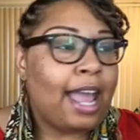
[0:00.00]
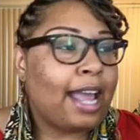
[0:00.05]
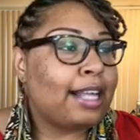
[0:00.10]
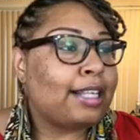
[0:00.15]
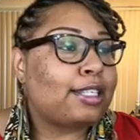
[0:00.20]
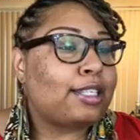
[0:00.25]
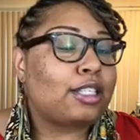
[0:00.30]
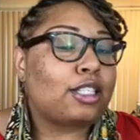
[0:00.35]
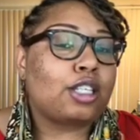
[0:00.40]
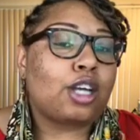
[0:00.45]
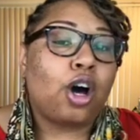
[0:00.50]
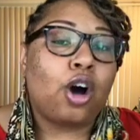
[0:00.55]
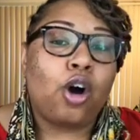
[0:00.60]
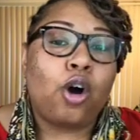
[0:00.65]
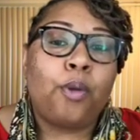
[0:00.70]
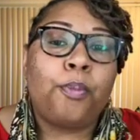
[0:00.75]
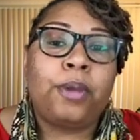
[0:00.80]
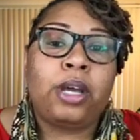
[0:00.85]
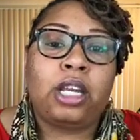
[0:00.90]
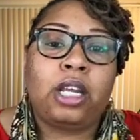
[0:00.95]
And
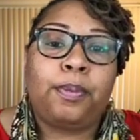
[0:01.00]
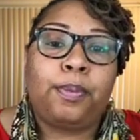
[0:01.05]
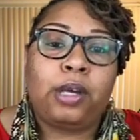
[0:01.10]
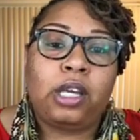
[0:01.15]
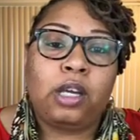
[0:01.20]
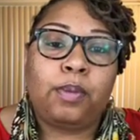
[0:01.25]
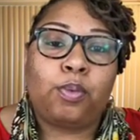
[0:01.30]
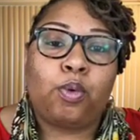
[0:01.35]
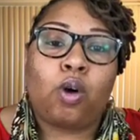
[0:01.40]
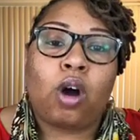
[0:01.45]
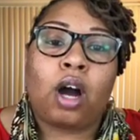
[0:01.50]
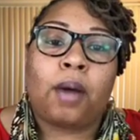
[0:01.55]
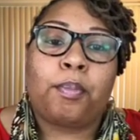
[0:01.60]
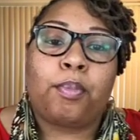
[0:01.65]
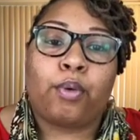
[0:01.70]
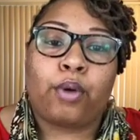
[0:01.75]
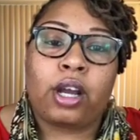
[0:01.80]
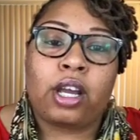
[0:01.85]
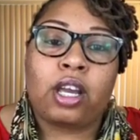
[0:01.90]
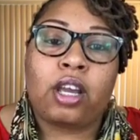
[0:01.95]
so many people are
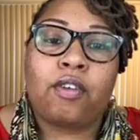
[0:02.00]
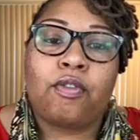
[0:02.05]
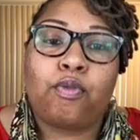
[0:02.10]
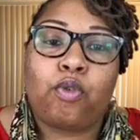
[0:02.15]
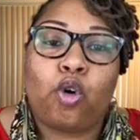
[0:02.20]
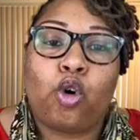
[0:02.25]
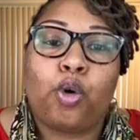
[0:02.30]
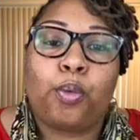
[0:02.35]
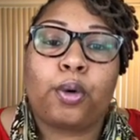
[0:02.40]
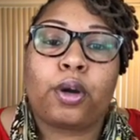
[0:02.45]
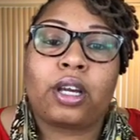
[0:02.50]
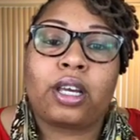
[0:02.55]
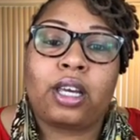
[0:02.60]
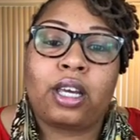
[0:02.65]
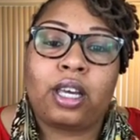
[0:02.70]
bringing forward